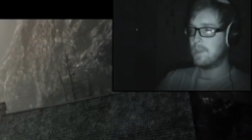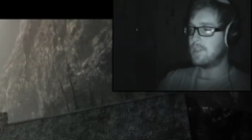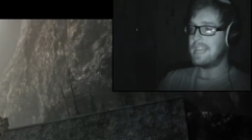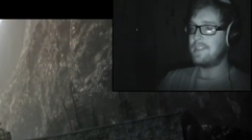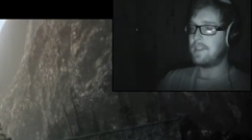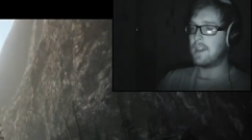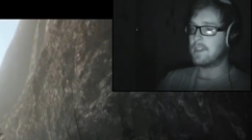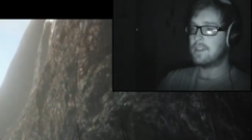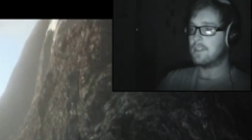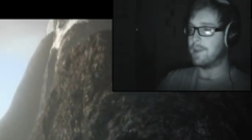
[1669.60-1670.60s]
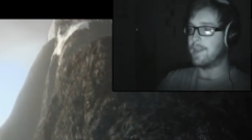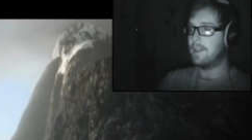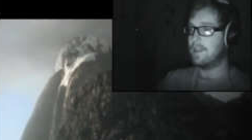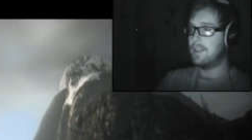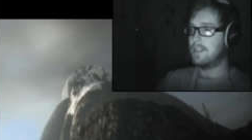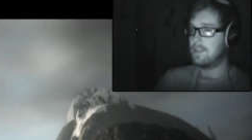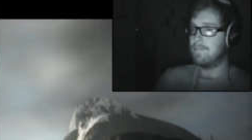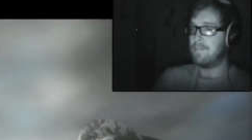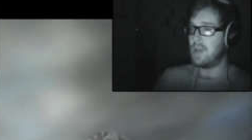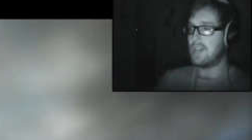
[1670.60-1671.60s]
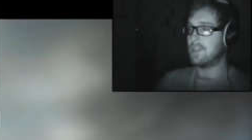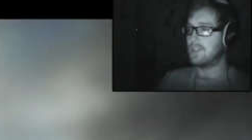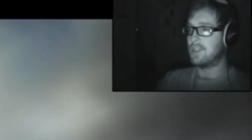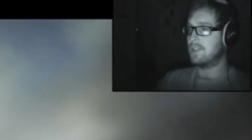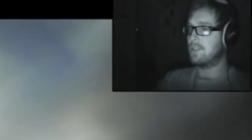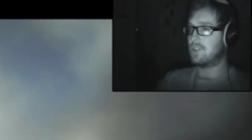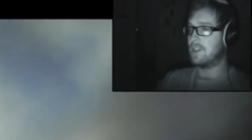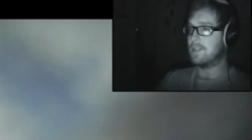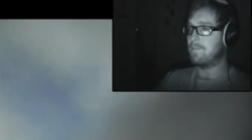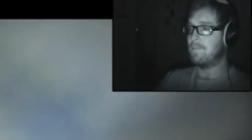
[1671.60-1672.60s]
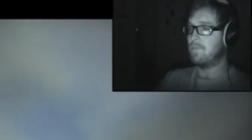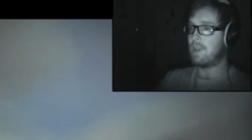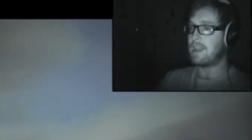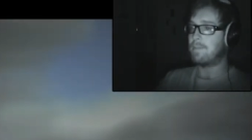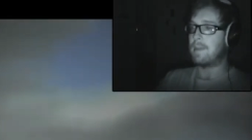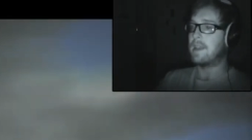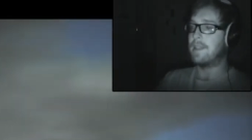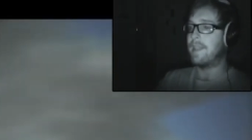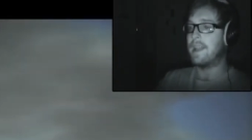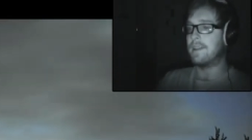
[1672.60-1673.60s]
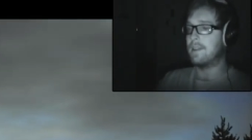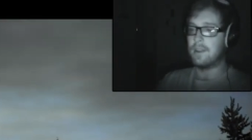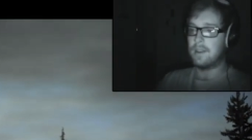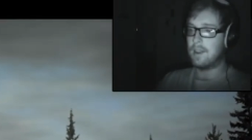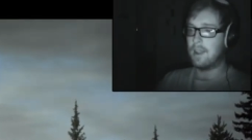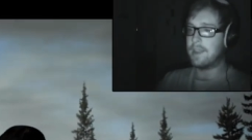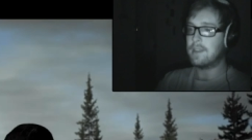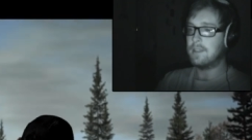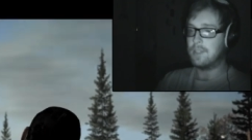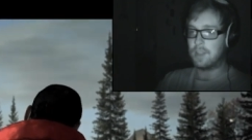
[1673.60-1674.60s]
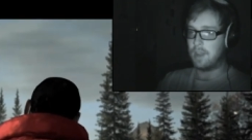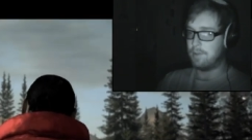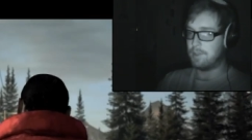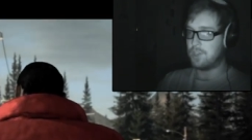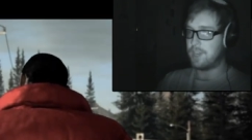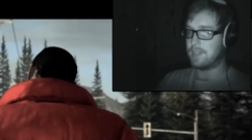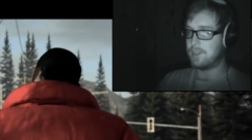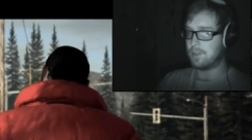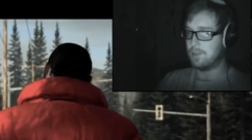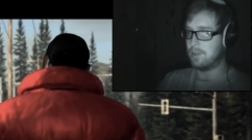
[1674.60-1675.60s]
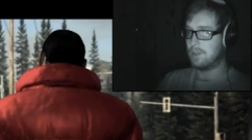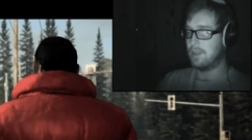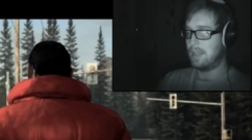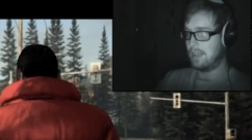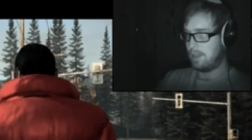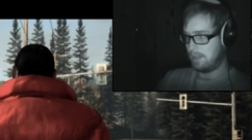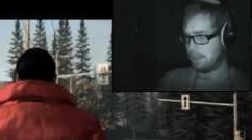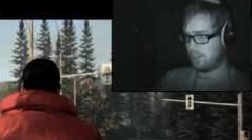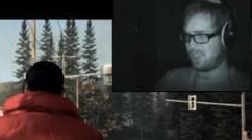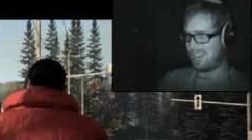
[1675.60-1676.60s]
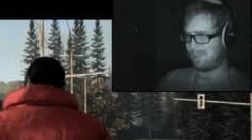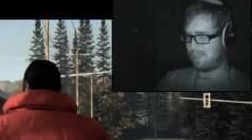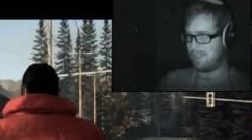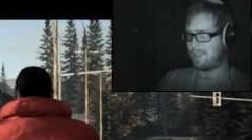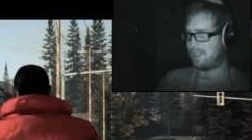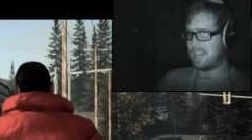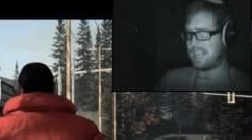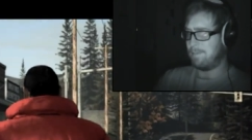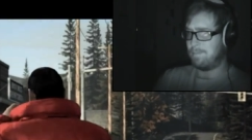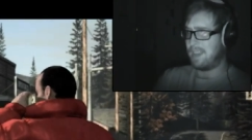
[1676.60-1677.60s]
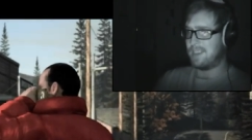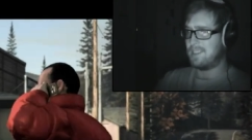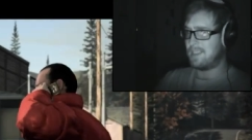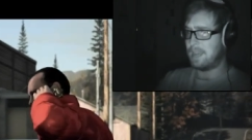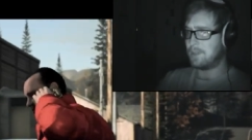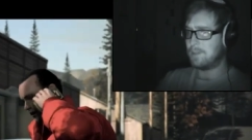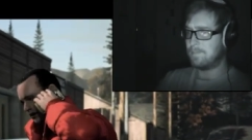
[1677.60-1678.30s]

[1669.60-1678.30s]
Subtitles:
It's easy, I could do it. Some birds tried to rape me, and then, like, this guy with a chainsaw shouted, and I kicked his ass.